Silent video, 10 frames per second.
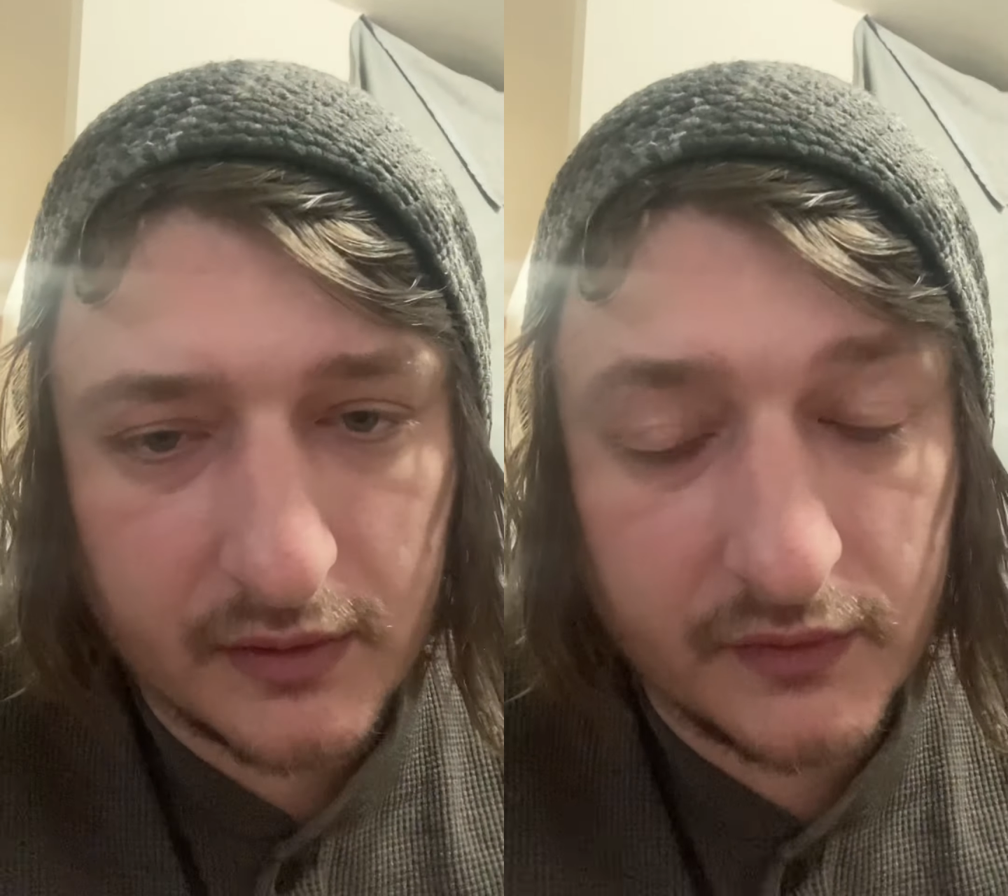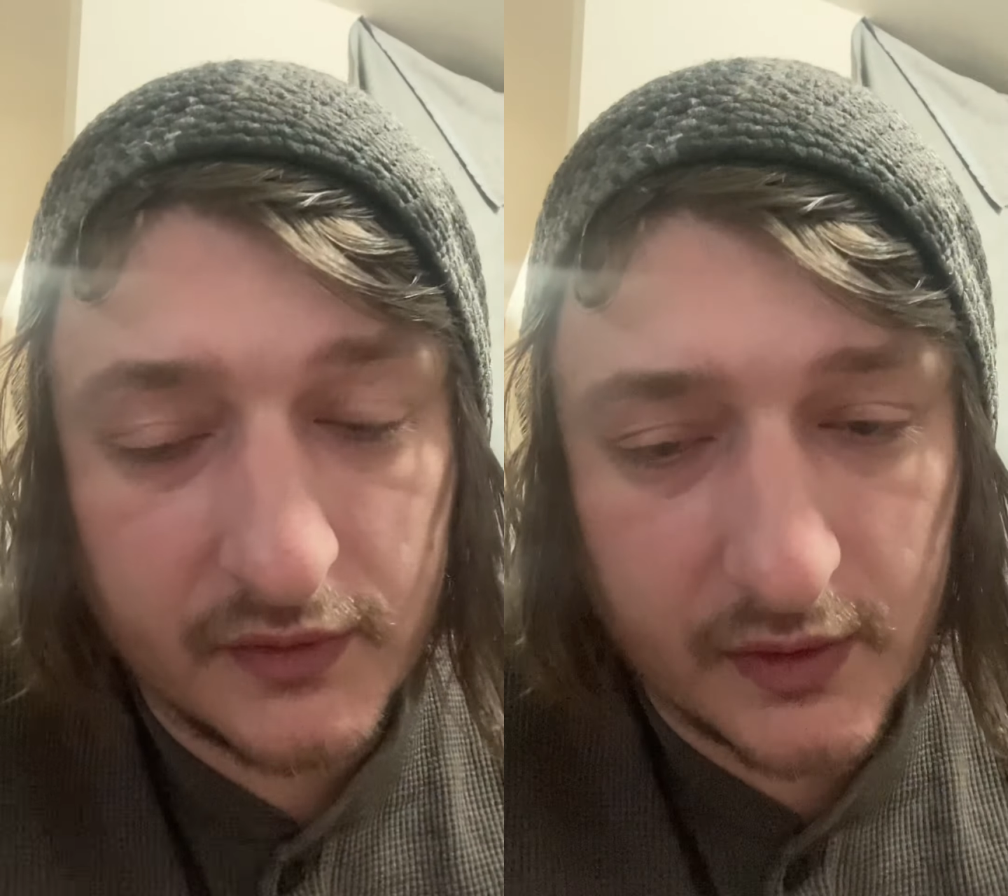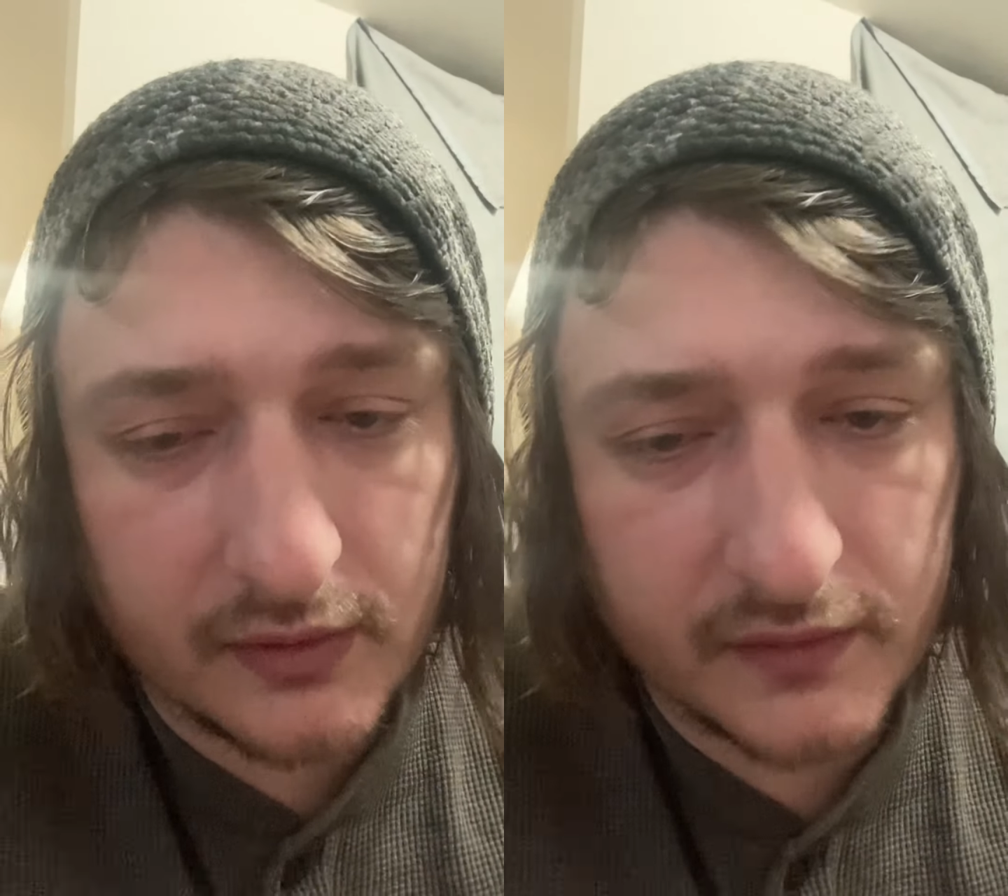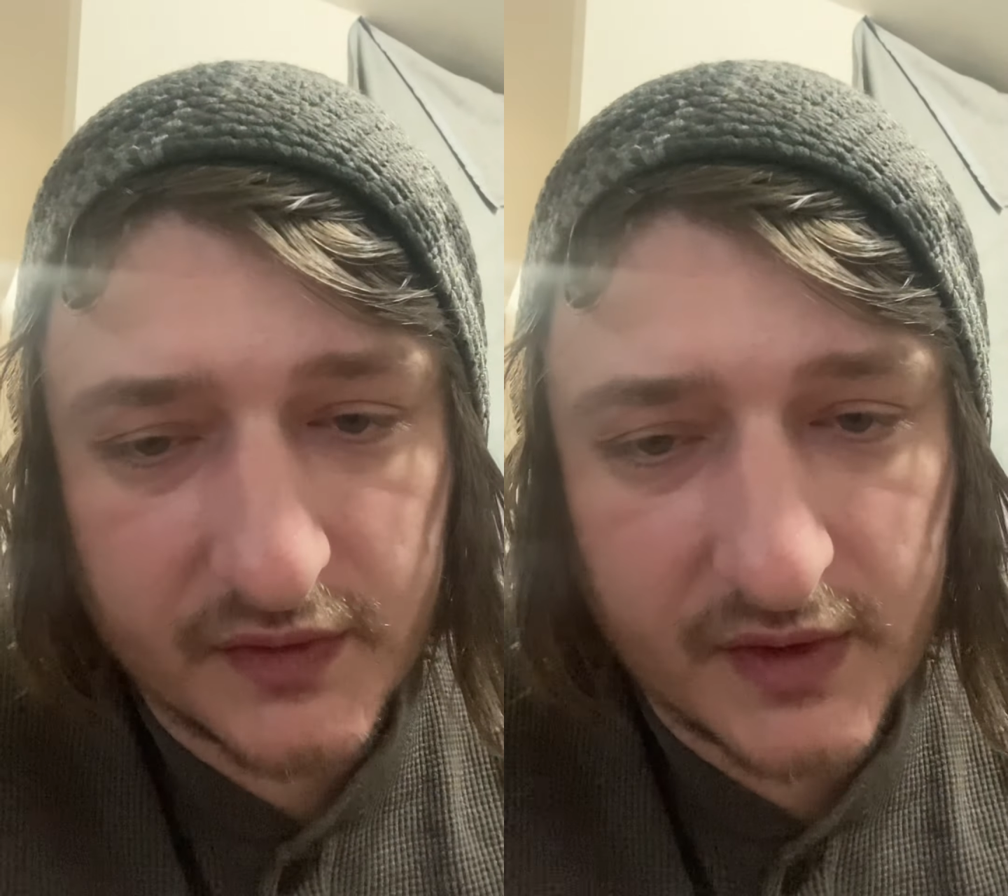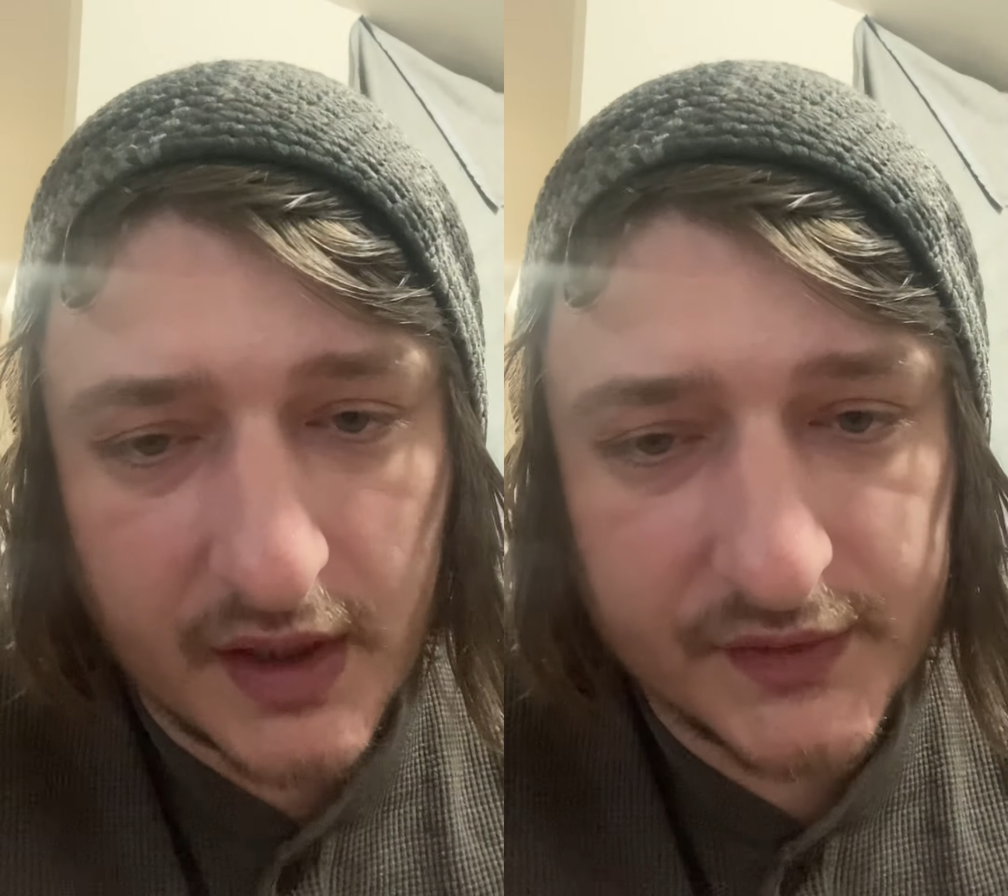zero
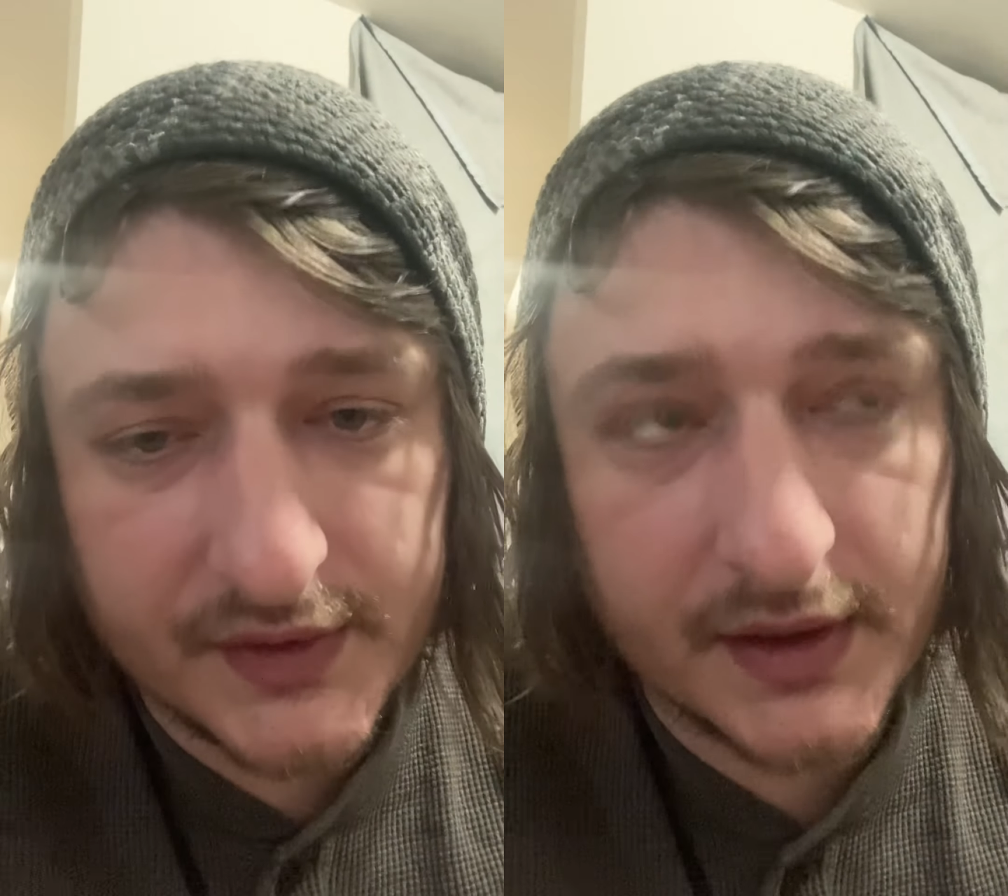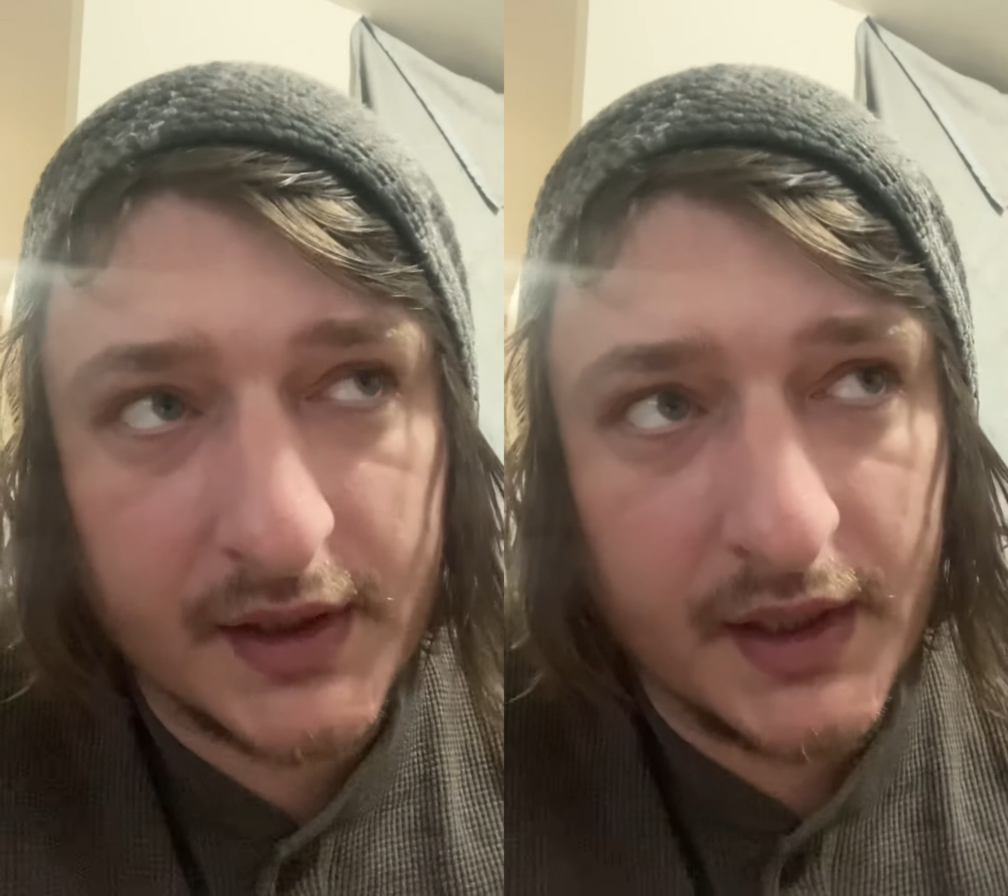viscosity.